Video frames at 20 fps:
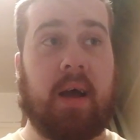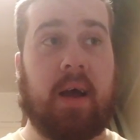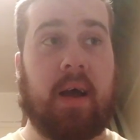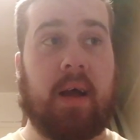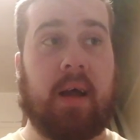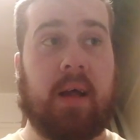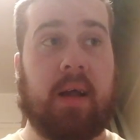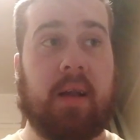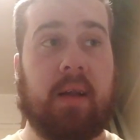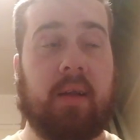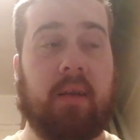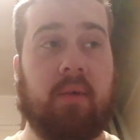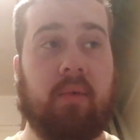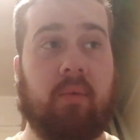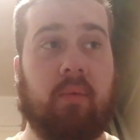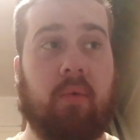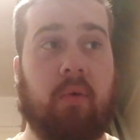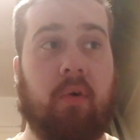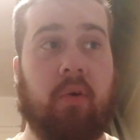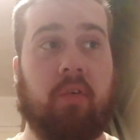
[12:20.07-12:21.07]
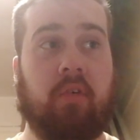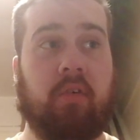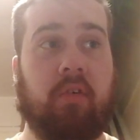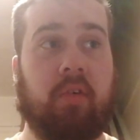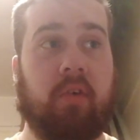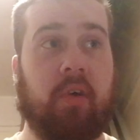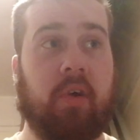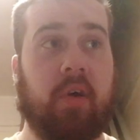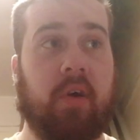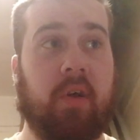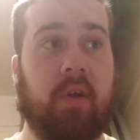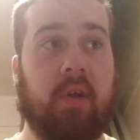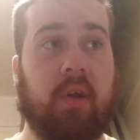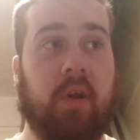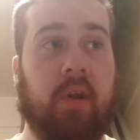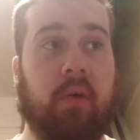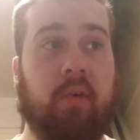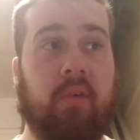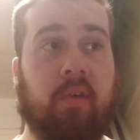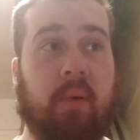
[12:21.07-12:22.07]
and watch
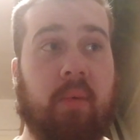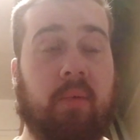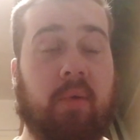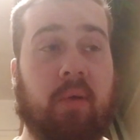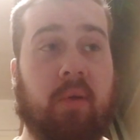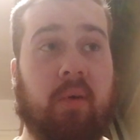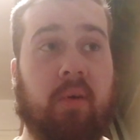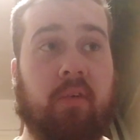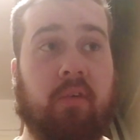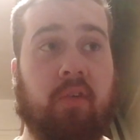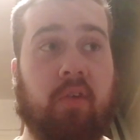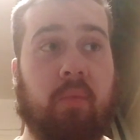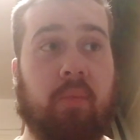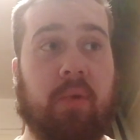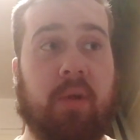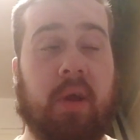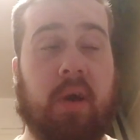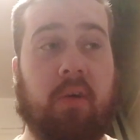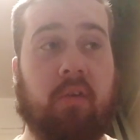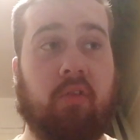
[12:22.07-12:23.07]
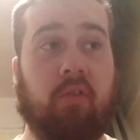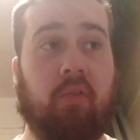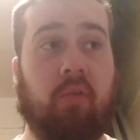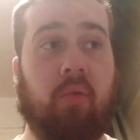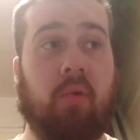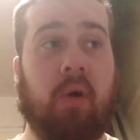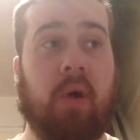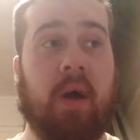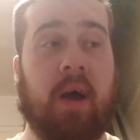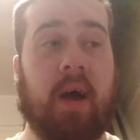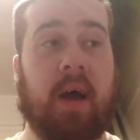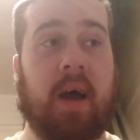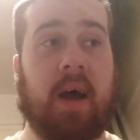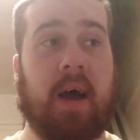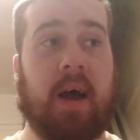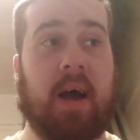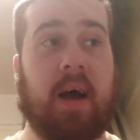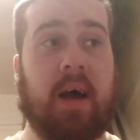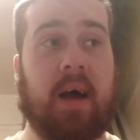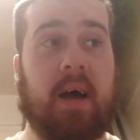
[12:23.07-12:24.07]
the newest episode of Supernatural.
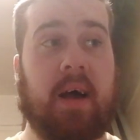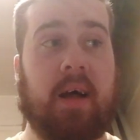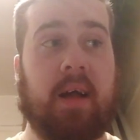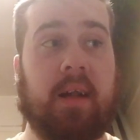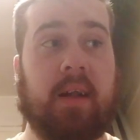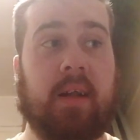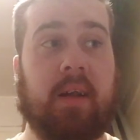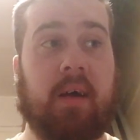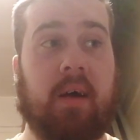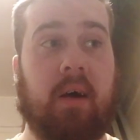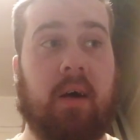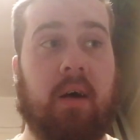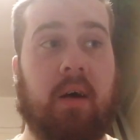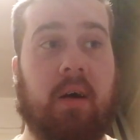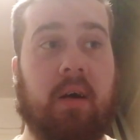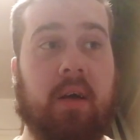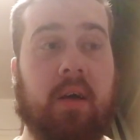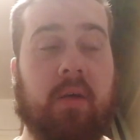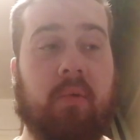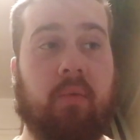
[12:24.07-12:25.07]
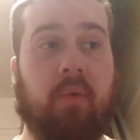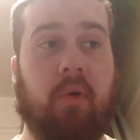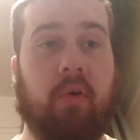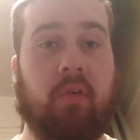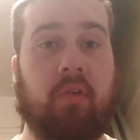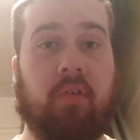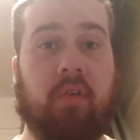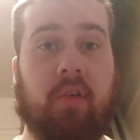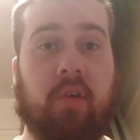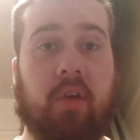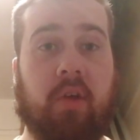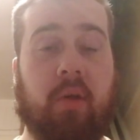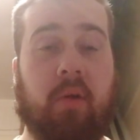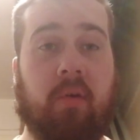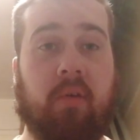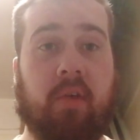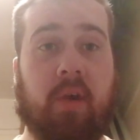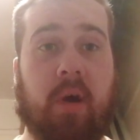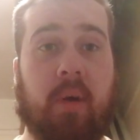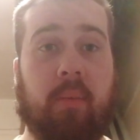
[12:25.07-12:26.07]
And I watched the
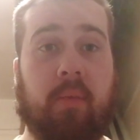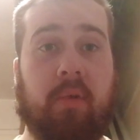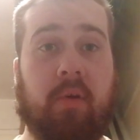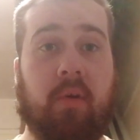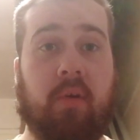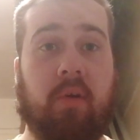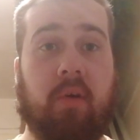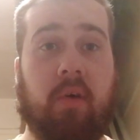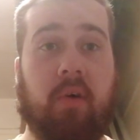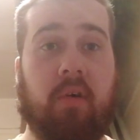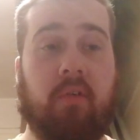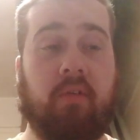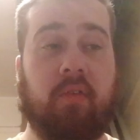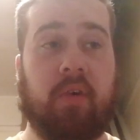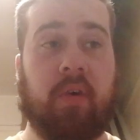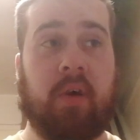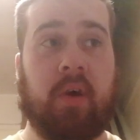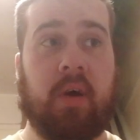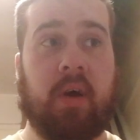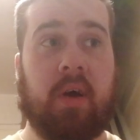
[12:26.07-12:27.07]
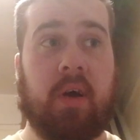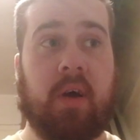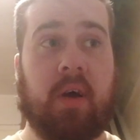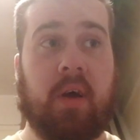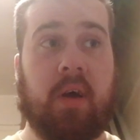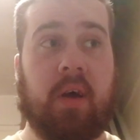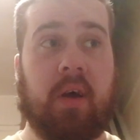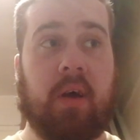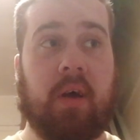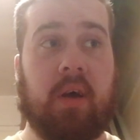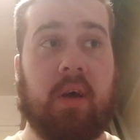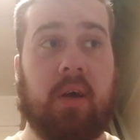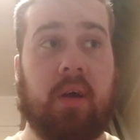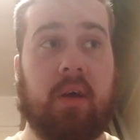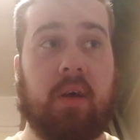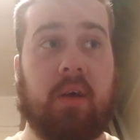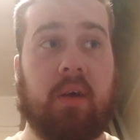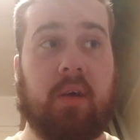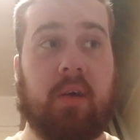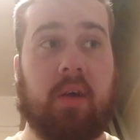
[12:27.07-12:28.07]
newest episode of
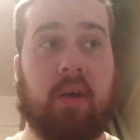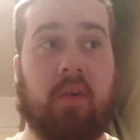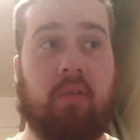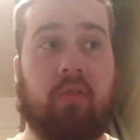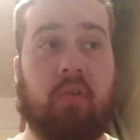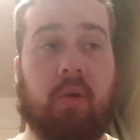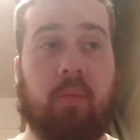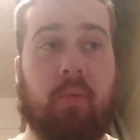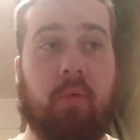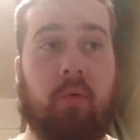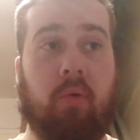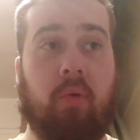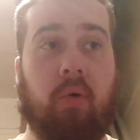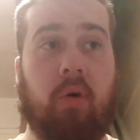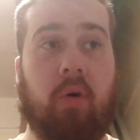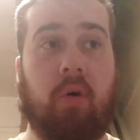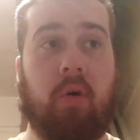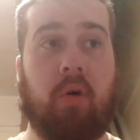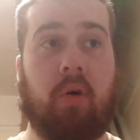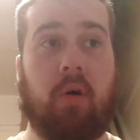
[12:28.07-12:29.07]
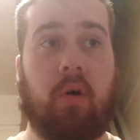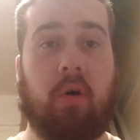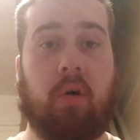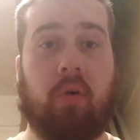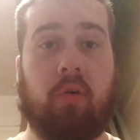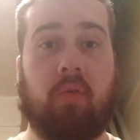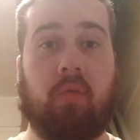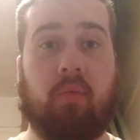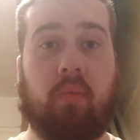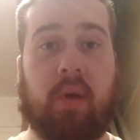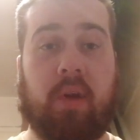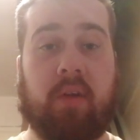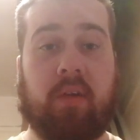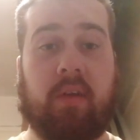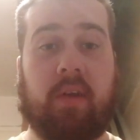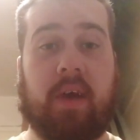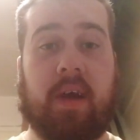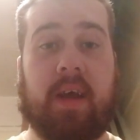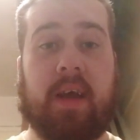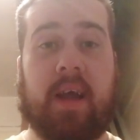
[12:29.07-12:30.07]
Good Trouble on
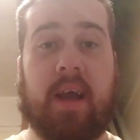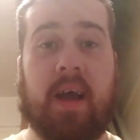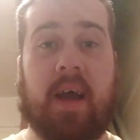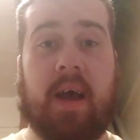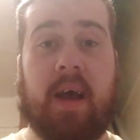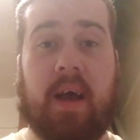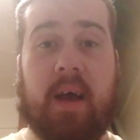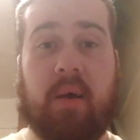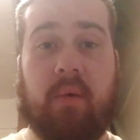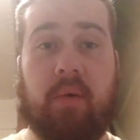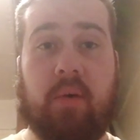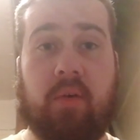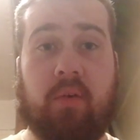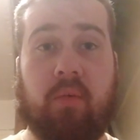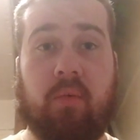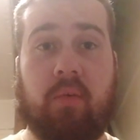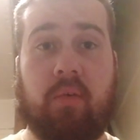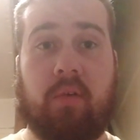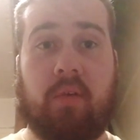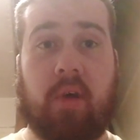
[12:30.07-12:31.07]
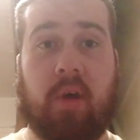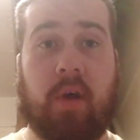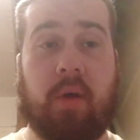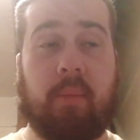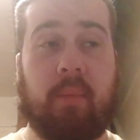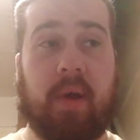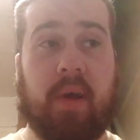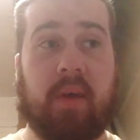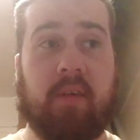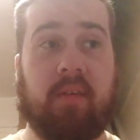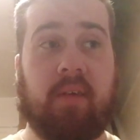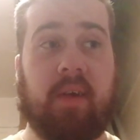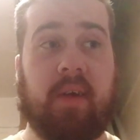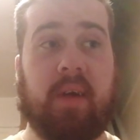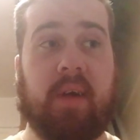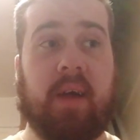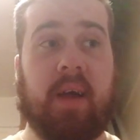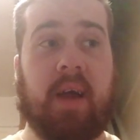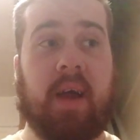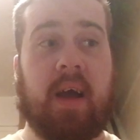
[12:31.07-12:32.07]
Wednesday, which was
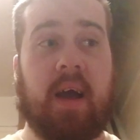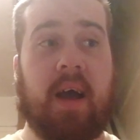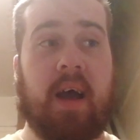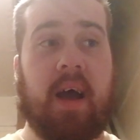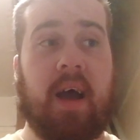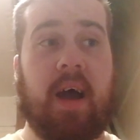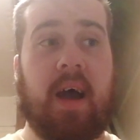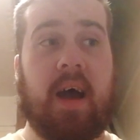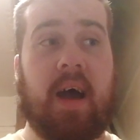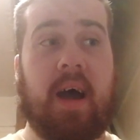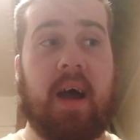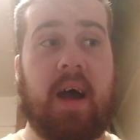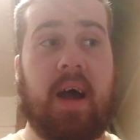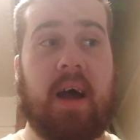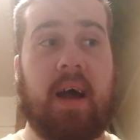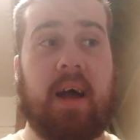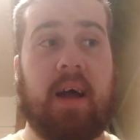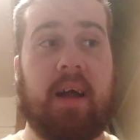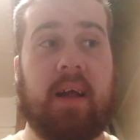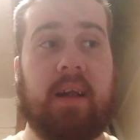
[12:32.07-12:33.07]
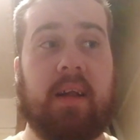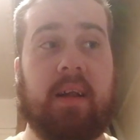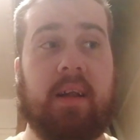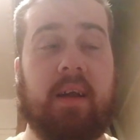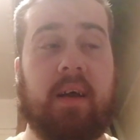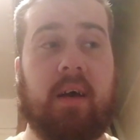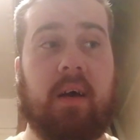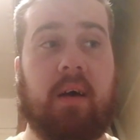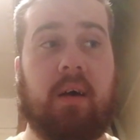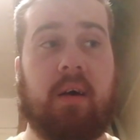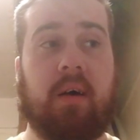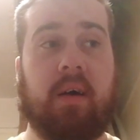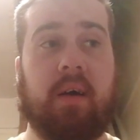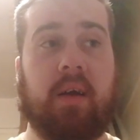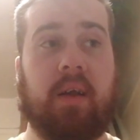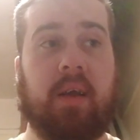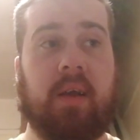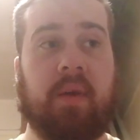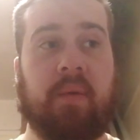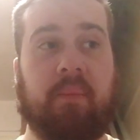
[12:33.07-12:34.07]
amazing. And
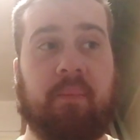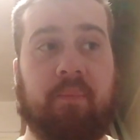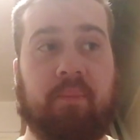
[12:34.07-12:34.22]
I